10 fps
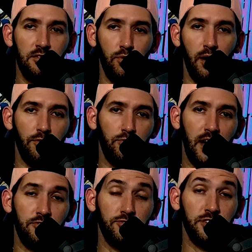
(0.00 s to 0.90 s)
What I would
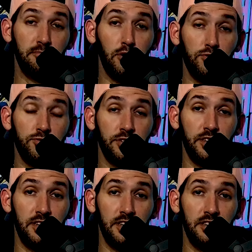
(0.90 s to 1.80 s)
rather see
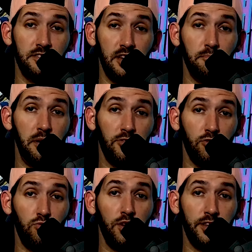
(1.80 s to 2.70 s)
personally is a better
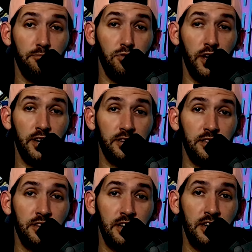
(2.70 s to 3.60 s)
quality
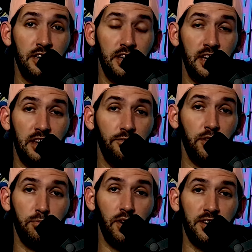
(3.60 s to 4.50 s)
product. And if
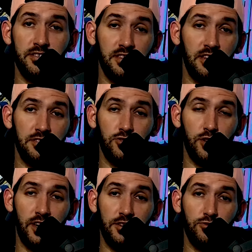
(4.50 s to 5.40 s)
the pricing doesn't
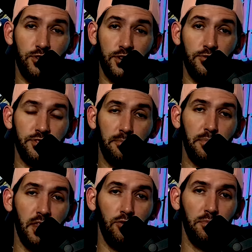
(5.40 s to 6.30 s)
change or it goes
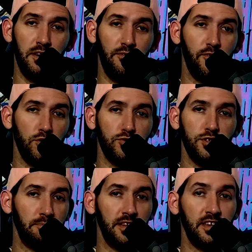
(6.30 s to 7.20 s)
up a little bit for
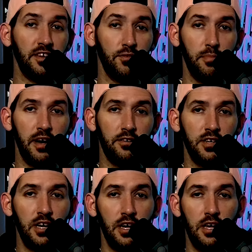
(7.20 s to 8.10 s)
something even
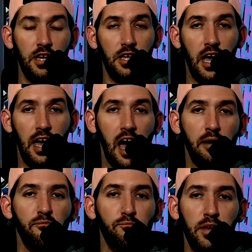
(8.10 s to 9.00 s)
better,
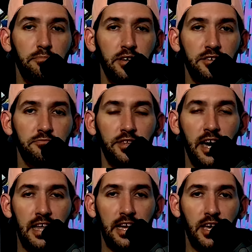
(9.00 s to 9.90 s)
I've made peace with
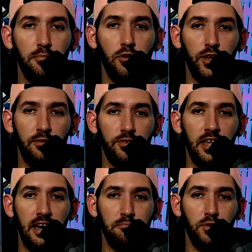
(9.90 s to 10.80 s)
that. I'm okay with
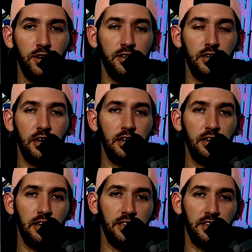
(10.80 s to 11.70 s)
that. But
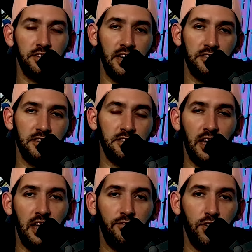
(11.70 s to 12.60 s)
in this case, it's
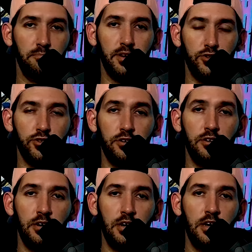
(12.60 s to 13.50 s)
kind of a
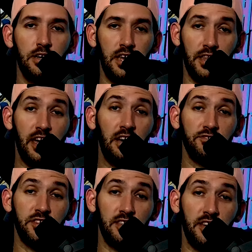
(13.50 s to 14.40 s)
mixture. Now, they
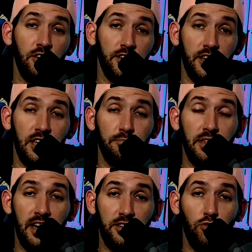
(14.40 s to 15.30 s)
have said they are going to keep
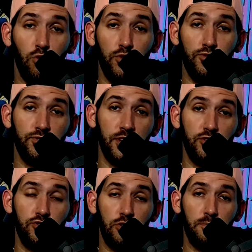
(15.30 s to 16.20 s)
the headquarters
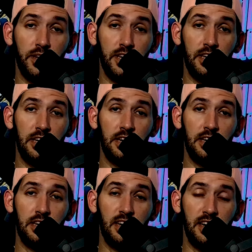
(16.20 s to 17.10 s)
in Germany,
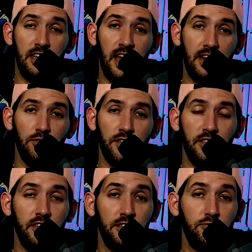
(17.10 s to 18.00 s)
and I don't
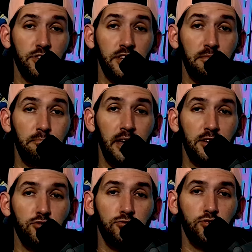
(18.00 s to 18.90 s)
think that there's any
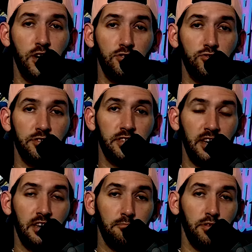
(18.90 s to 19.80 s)
major changes
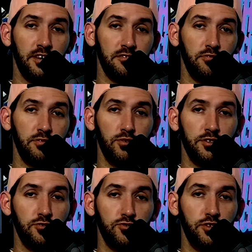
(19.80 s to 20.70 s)
taking place with
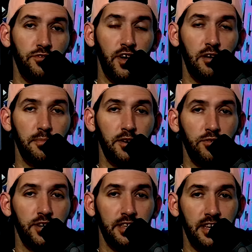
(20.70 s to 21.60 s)
research and development
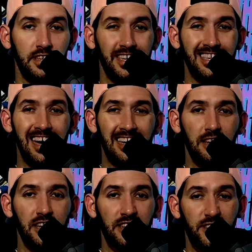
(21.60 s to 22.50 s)
or anything like
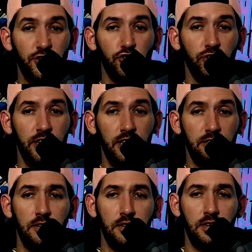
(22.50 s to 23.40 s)
that initially,
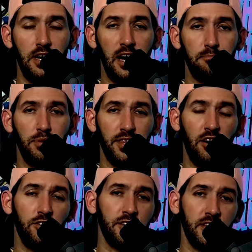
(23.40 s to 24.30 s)
but they
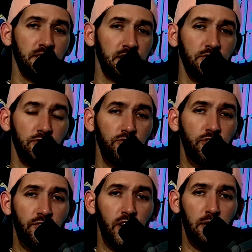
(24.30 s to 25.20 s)
are going to continue to
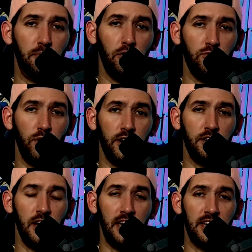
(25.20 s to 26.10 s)
develop
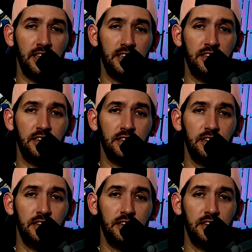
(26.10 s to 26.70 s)
hardware, and